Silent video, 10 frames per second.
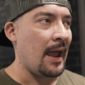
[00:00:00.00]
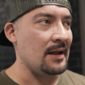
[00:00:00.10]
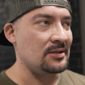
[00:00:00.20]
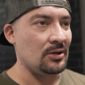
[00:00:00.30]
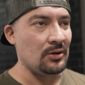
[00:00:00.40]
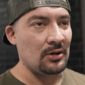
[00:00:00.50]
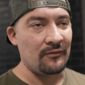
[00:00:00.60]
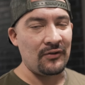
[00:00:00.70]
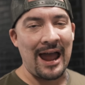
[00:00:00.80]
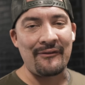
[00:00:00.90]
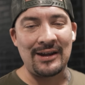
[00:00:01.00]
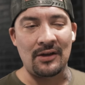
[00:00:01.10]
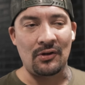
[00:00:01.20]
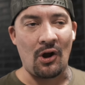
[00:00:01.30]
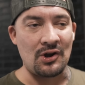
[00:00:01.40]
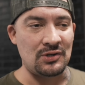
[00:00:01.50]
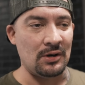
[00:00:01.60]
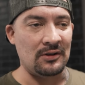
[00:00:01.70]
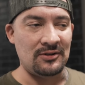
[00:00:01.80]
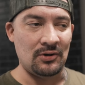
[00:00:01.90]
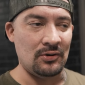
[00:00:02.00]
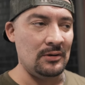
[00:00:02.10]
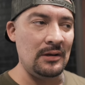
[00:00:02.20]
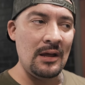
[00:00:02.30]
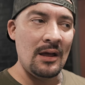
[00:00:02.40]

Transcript: And so, you know, if you have any other cars you want to tune,